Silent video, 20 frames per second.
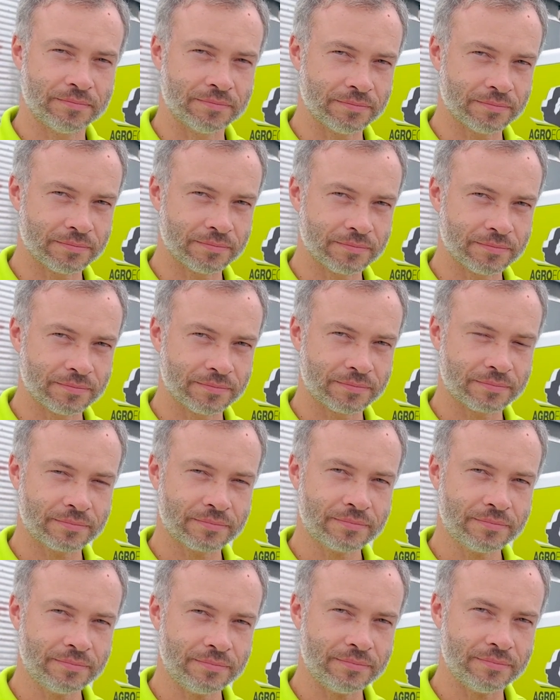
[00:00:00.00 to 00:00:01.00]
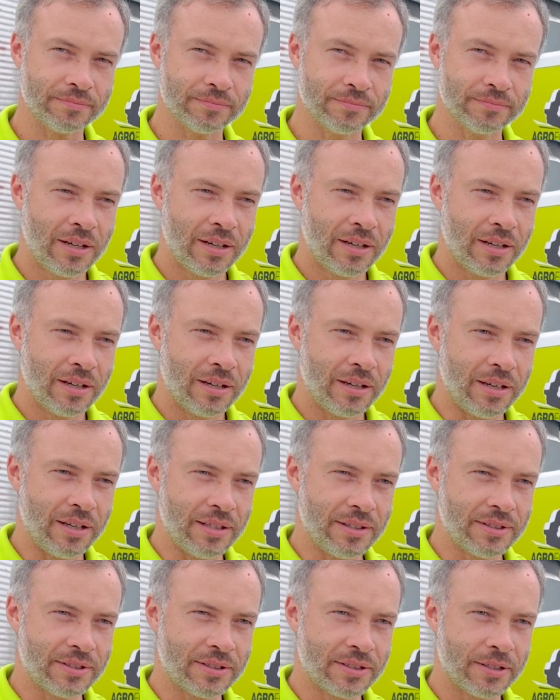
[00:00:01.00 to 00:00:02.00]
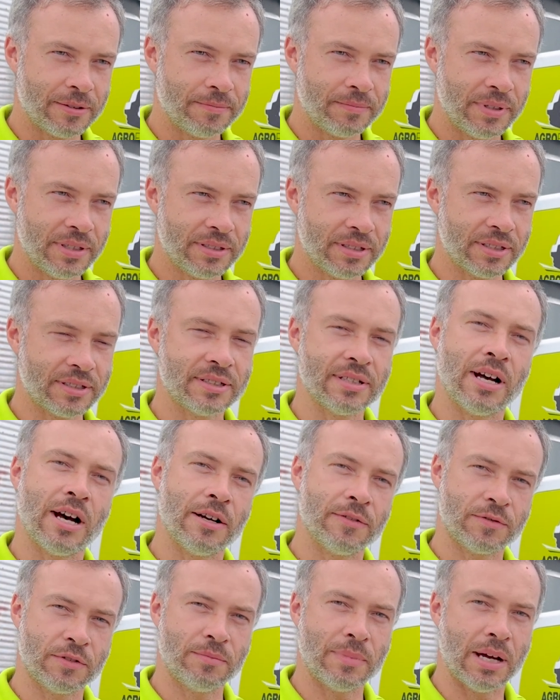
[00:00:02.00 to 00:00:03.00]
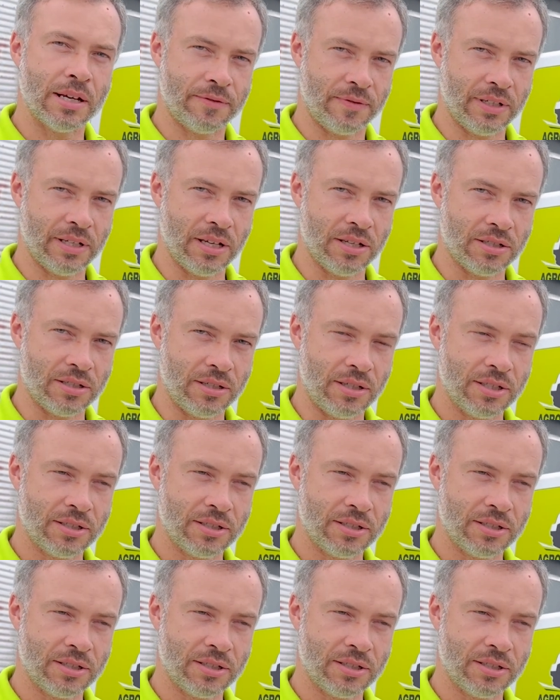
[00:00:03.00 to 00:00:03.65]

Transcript: And how is that done? It's, it's a software modification.